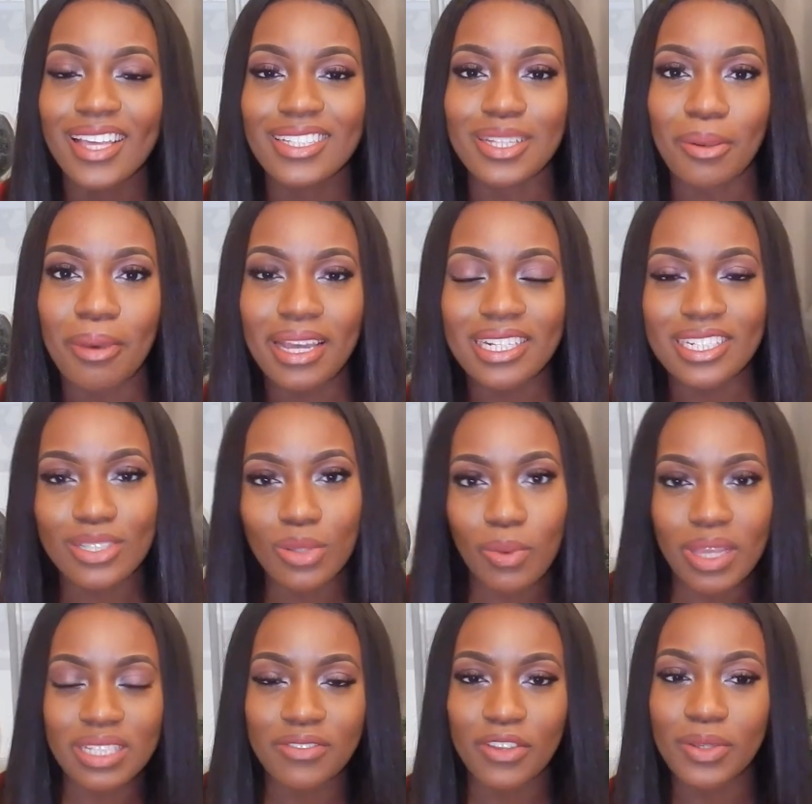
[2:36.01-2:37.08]
So I just
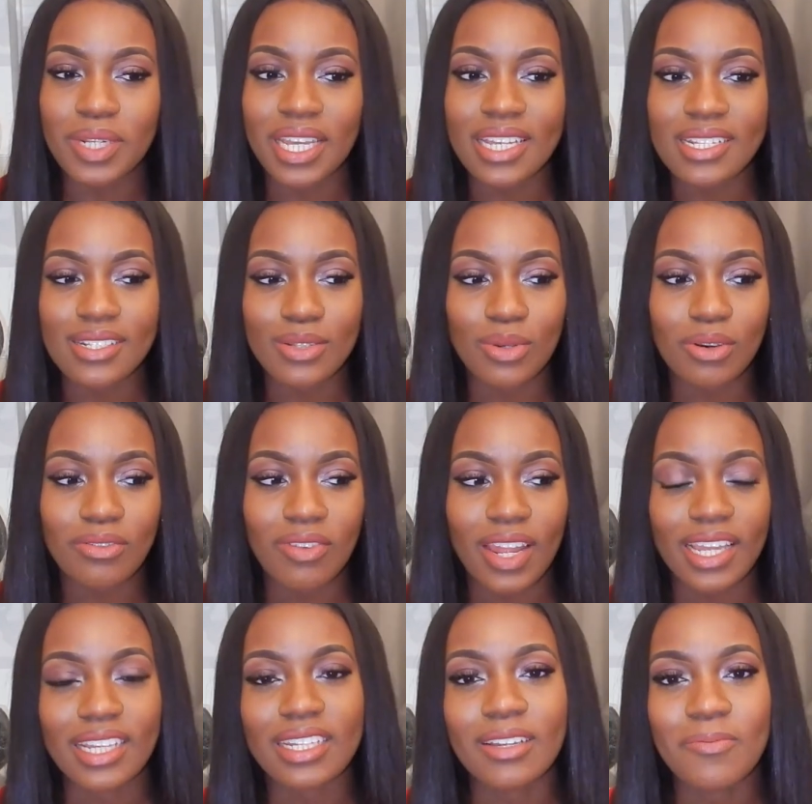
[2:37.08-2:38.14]
always viewed it as sort of
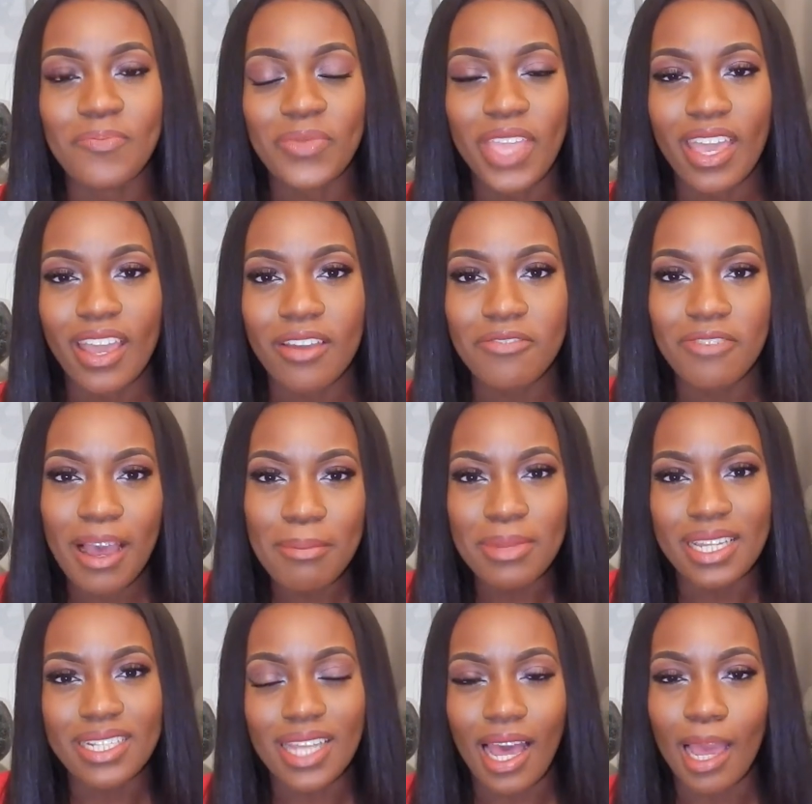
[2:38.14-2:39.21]
like a
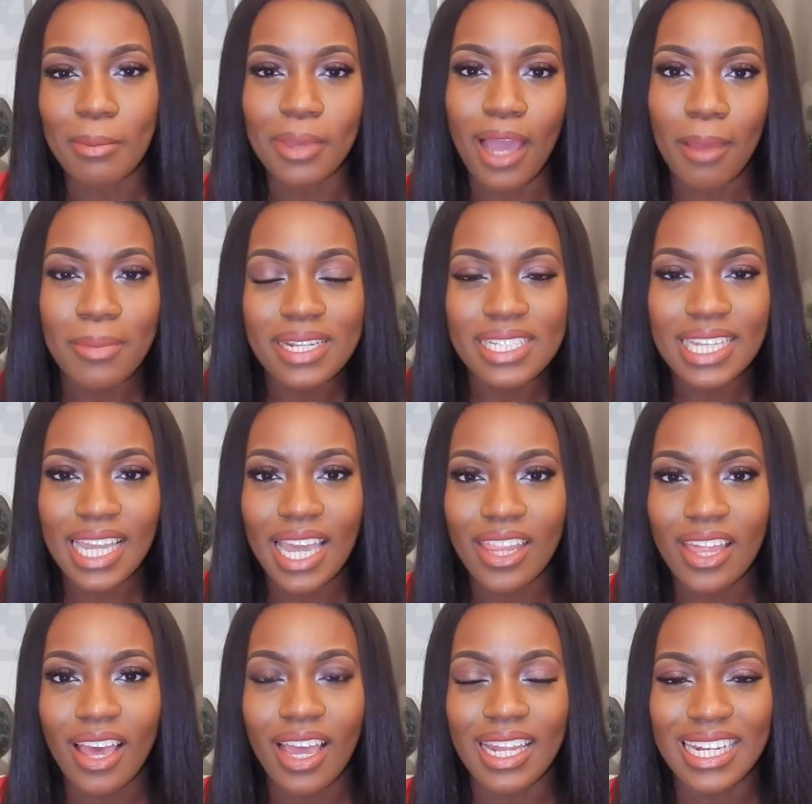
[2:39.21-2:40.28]
family time, coming
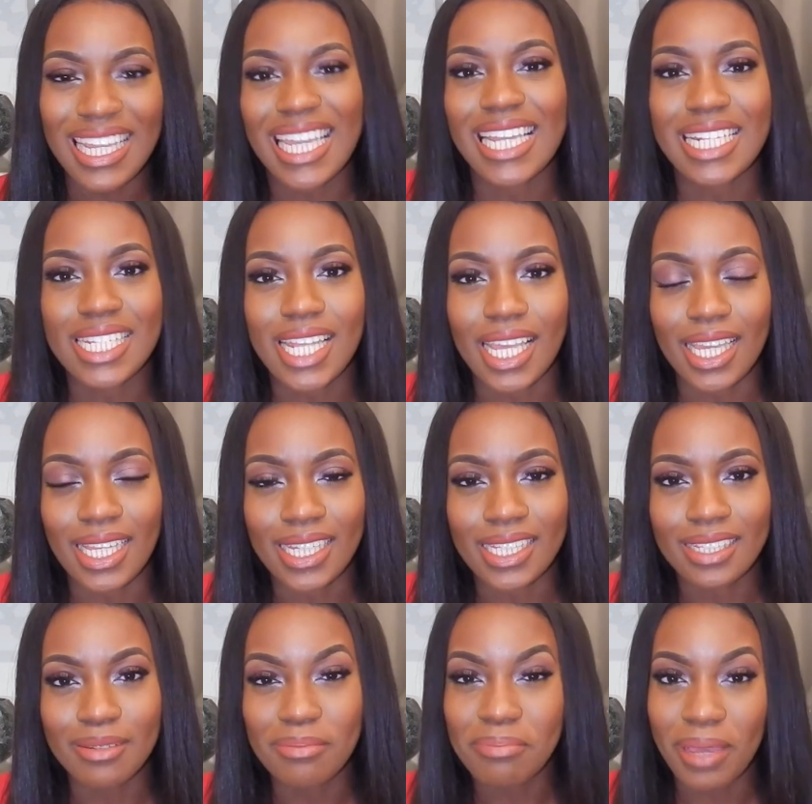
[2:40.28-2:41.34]
together and eating
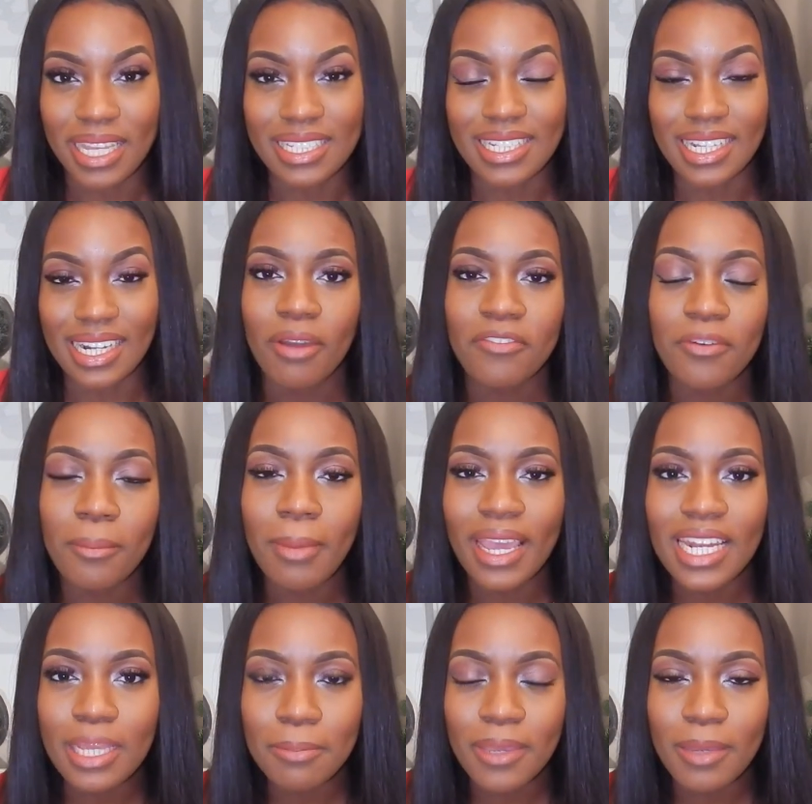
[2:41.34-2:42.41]
basically. But for
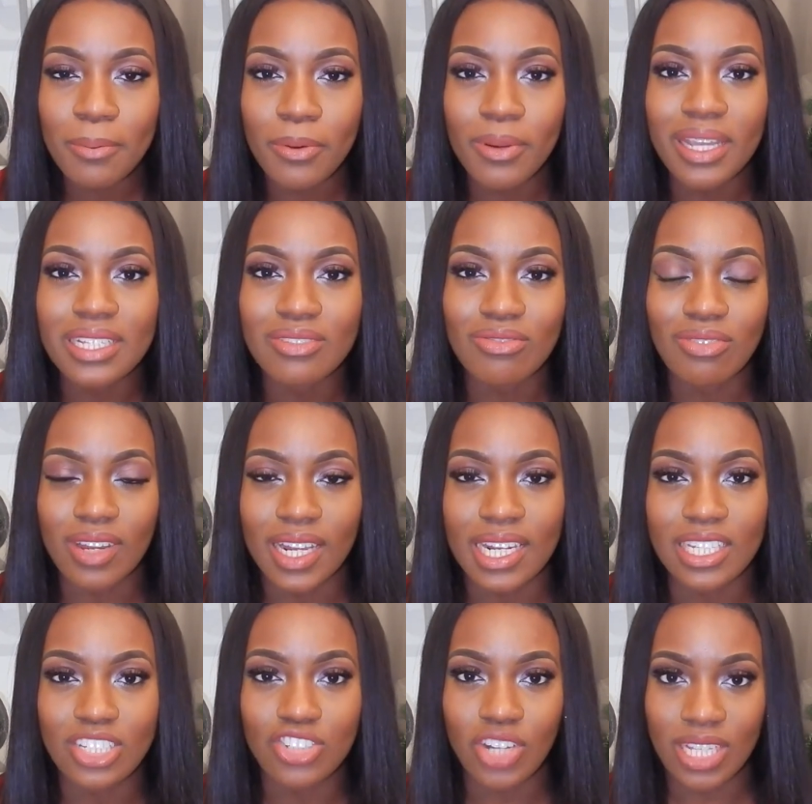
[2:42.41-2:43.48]
many people, it's
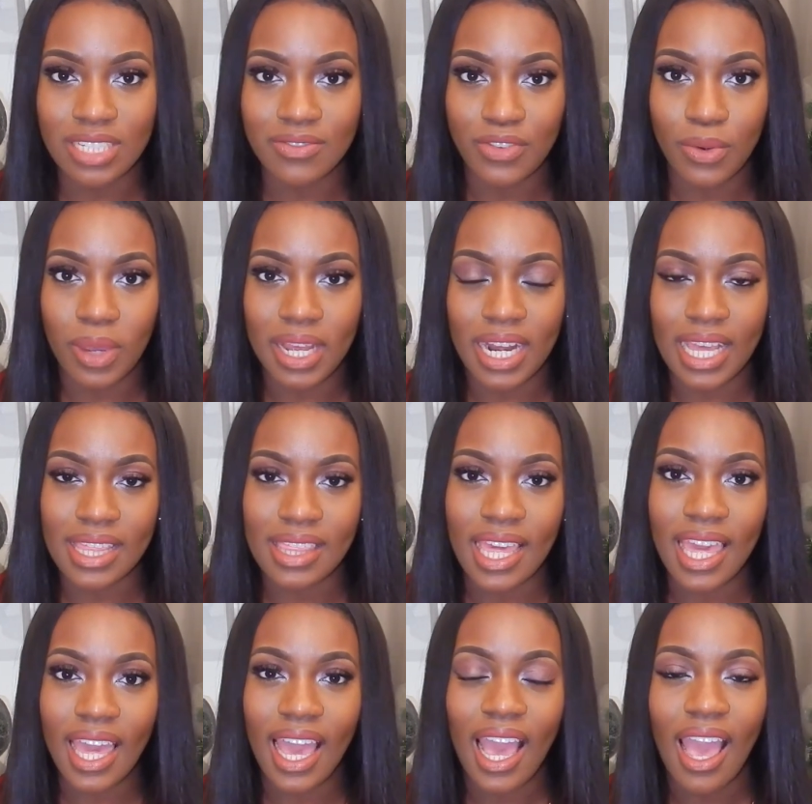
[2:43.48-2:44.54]
really stressful. And I
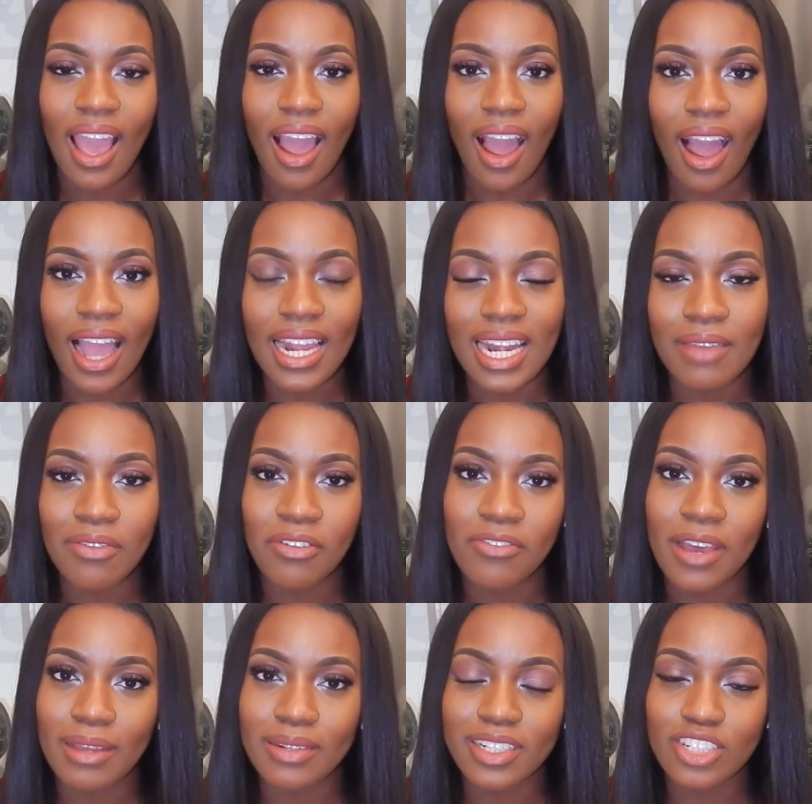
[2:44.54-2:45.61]
think I never
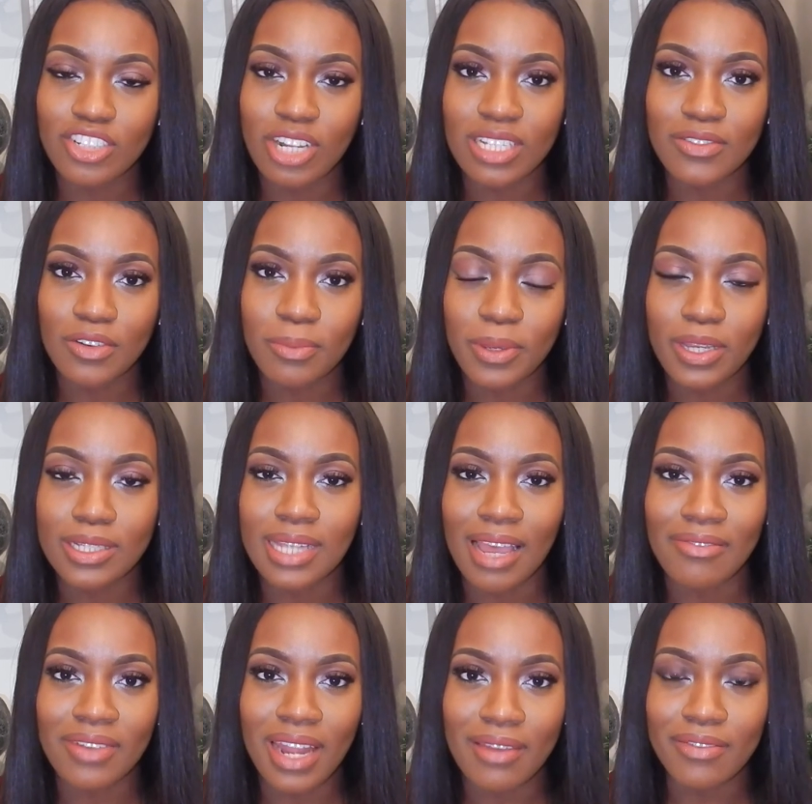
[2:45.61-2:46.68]
found it stressful because
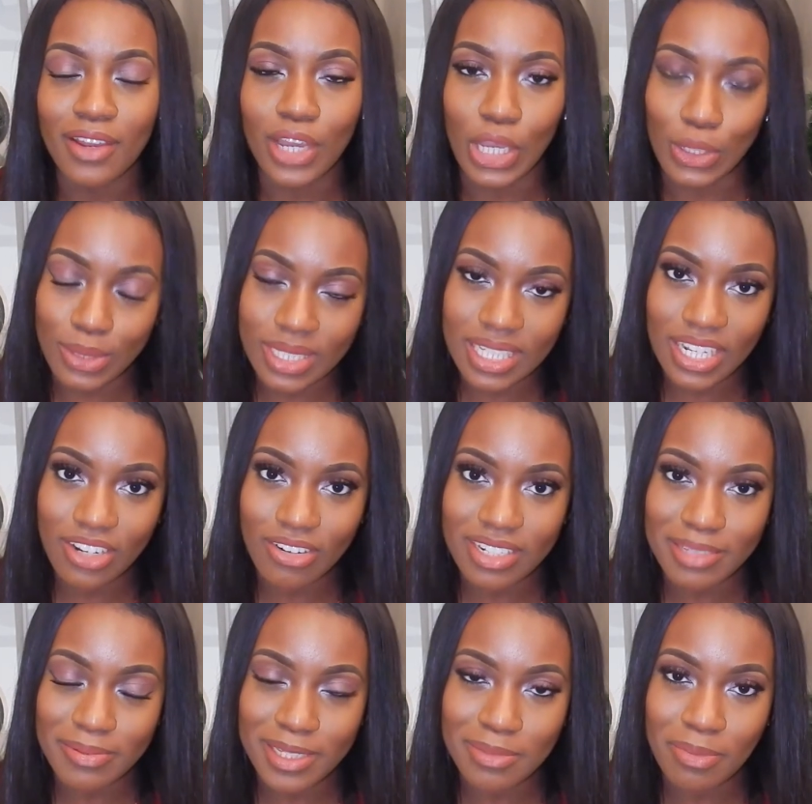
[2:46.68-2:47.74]
I've never hosted a
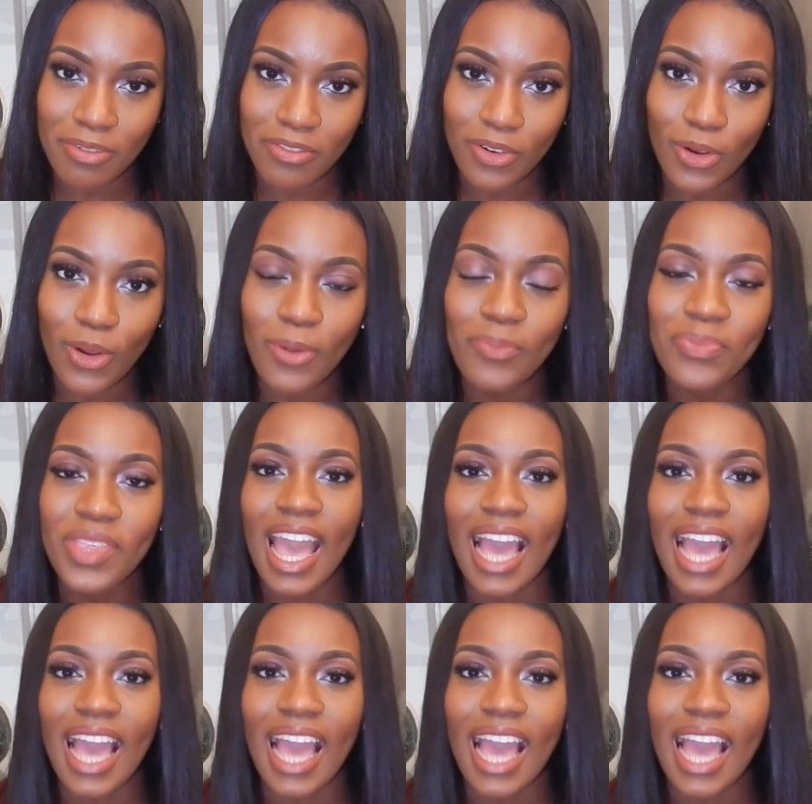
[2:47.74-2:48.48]
Christmas before.